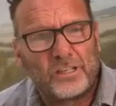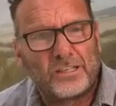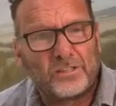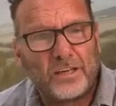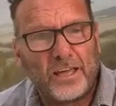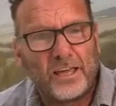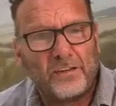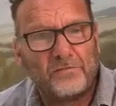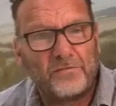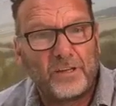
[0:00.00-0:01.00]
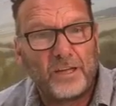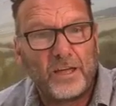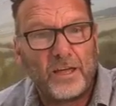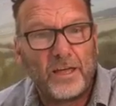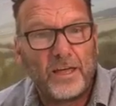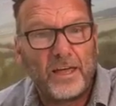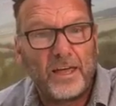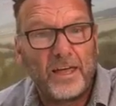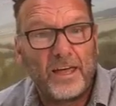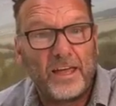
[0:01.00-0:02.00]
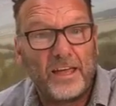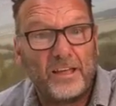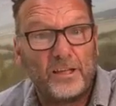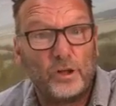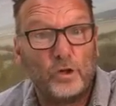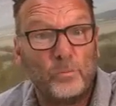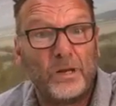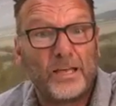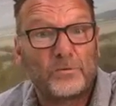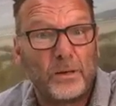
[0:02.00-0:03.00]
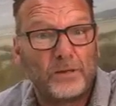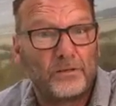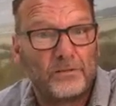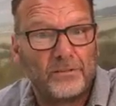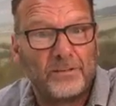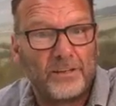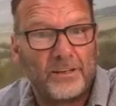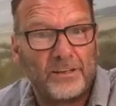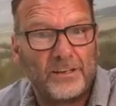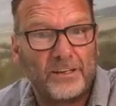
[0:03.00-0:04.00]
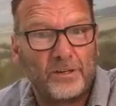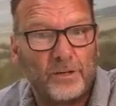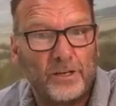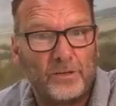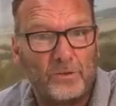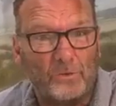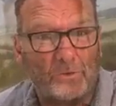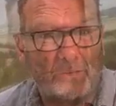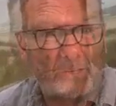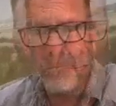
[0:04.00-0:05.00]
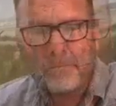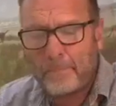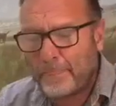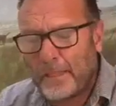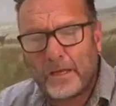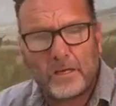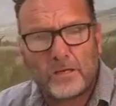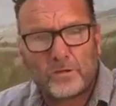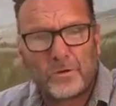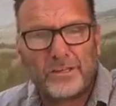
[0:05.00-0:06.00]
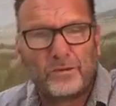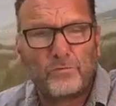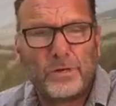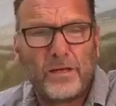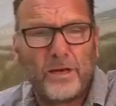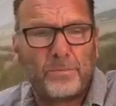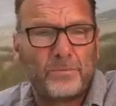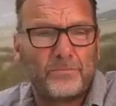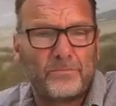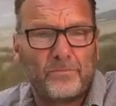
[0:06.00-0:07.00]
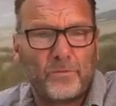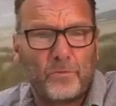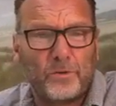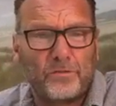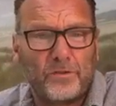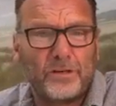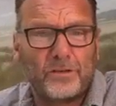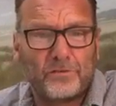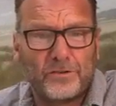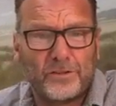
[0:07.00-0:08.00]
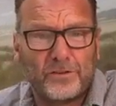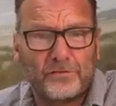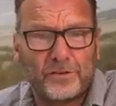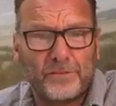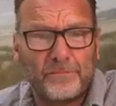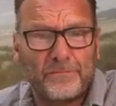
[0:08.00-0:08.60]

nice to have the human aspect included. So I think, to recap, when you're finding a photographer,